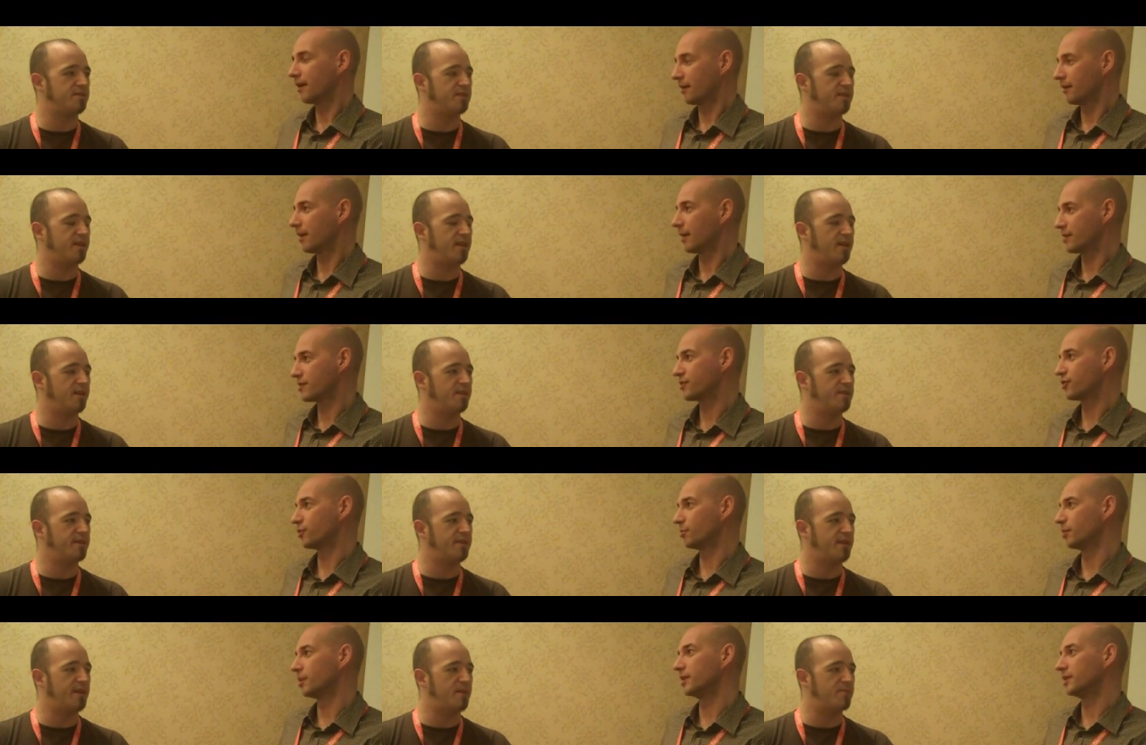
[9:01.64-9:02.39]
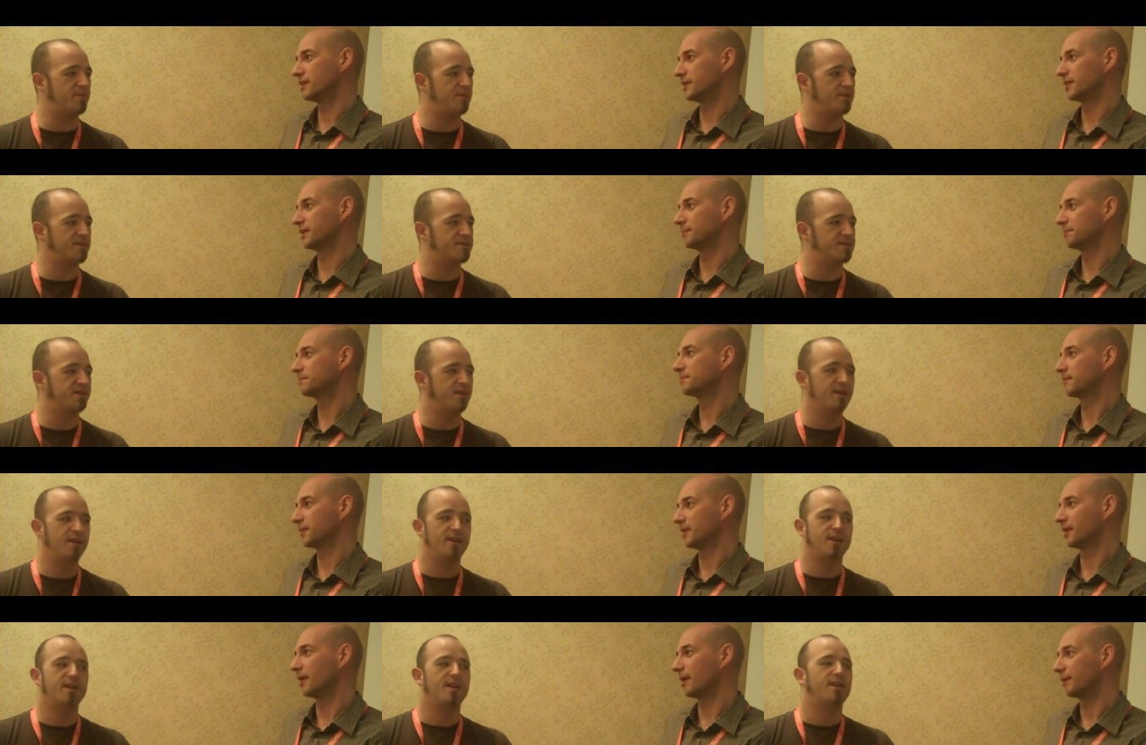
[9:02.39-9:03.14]
Speaker 1: on their on their netbooks,
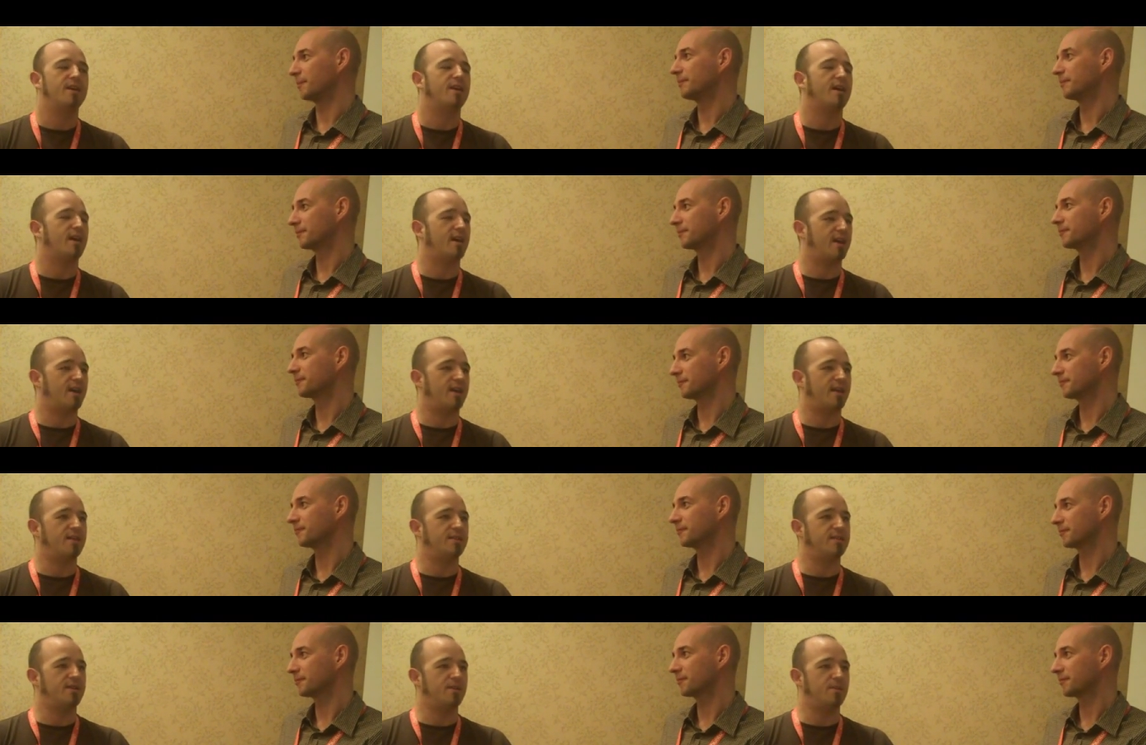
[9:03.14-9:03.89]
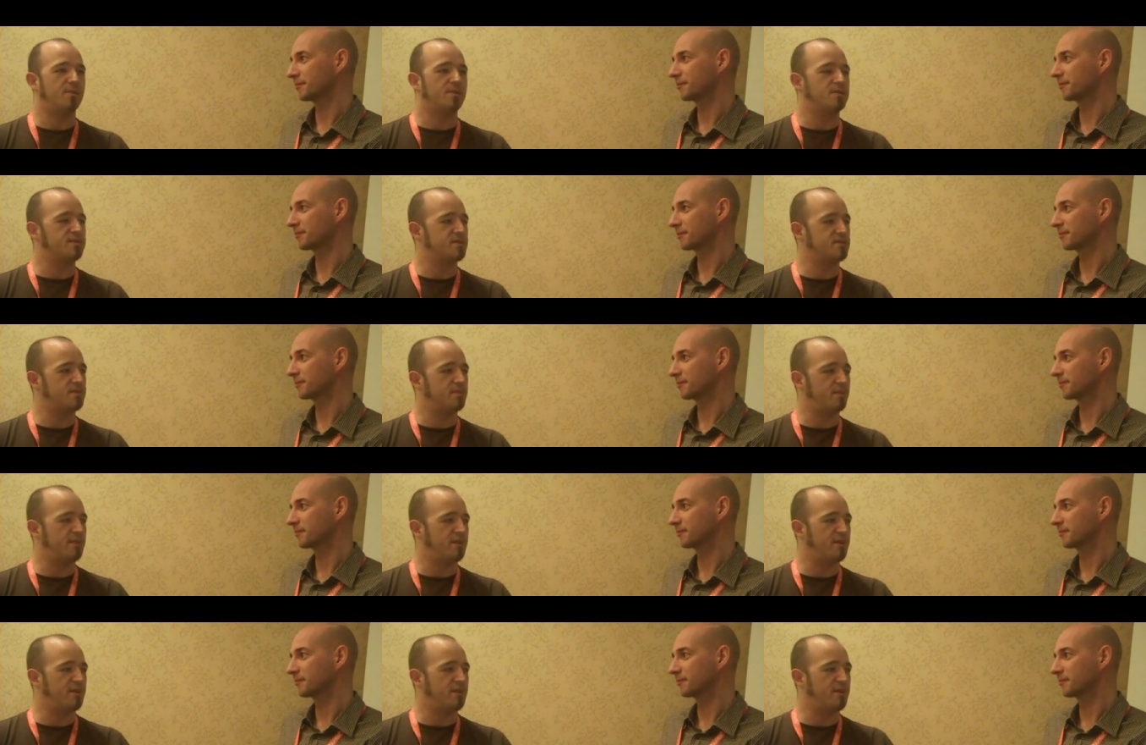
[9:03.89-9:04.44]
yeah. and it was a